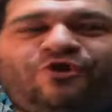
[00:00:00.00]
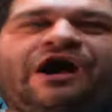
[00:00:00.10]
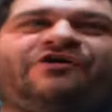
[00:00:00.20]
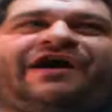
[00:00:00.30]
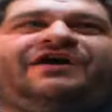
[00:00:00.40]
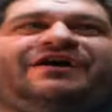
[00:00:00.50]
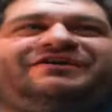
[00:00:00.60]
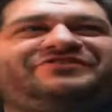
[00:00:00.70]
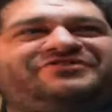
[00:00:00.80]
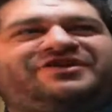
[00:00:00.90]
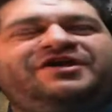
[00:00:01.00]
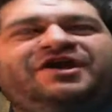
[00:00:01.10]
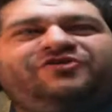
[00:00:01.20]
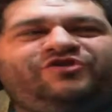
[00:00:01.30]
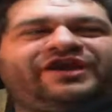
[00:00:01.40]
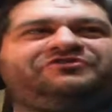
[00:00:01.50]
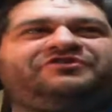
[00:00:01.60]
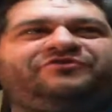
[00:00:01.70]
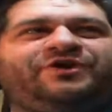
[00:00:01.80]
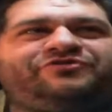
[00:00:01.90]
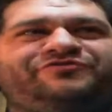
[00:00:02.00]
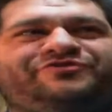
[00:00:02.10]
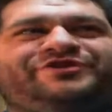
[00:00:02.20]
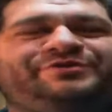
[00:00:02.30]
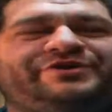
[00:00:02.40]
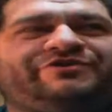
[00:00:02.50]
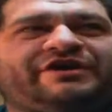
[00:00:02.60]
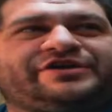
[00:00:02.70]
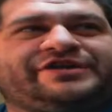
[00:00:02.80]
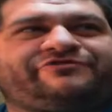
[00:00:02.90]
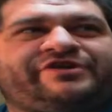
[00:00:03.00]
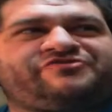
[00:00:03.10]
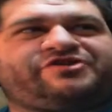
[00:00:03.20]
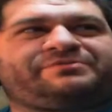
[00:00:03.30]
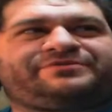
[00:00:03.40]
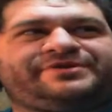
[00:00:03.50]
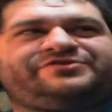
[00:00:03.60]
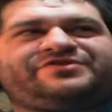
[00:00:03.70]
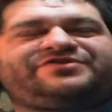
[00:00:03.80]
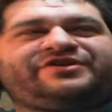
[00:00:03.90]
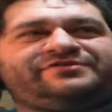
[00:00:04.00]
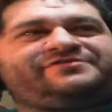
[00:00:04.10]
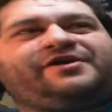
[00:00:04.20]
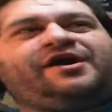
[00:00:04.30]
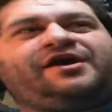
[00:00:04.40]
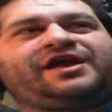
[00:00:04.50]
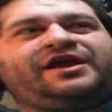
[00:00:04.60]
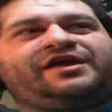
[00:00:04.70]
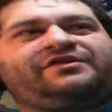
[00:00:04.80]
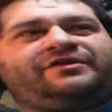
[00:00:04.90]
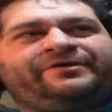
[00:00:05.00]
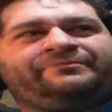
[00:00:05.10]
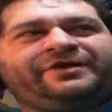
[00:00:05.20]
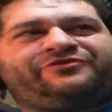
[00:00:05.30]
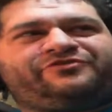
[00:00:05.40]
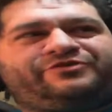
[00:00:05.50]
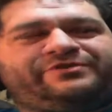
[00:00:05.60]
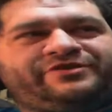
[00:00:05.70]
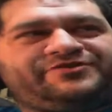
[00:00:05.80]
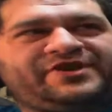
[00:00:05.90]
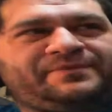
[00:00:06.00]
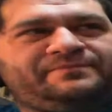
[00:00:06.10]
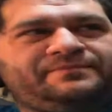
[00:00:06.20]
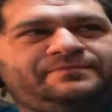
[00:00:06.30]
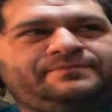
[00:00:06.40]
Well, I was going to say, so I guess the question for you is, how do you differentiate between just a good song and a message from the other side?